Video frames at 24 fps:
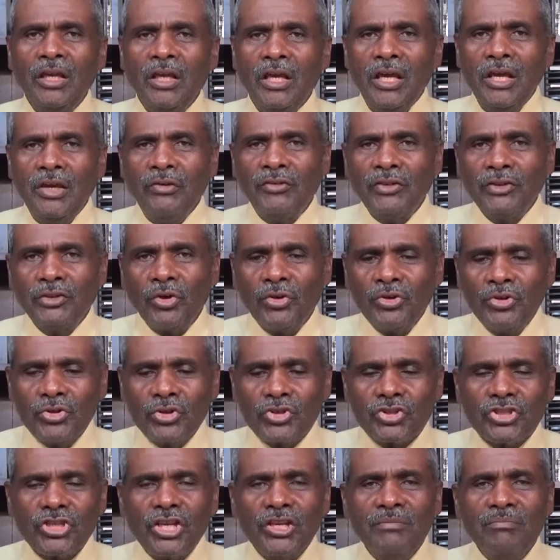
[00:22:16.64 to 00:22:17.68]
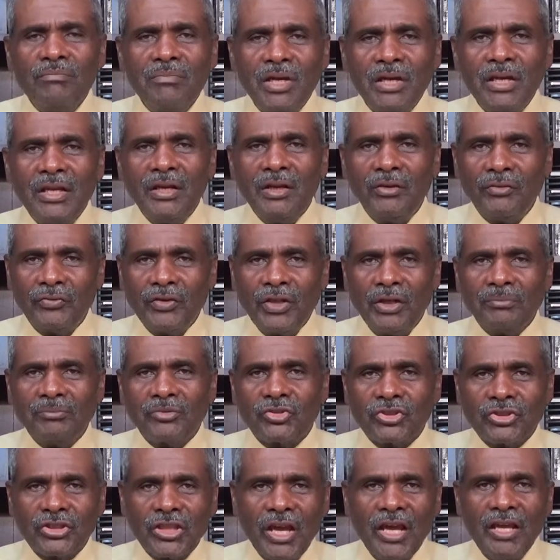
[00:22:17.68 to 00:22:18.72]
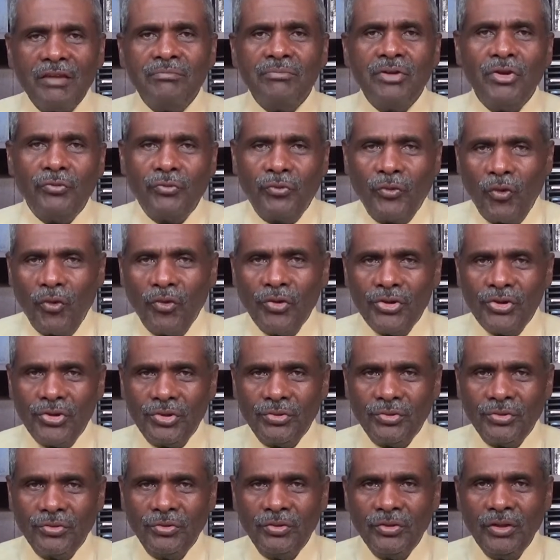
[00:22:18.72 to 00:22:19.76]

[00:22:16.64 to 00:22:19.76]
Even though you see many of them stand before you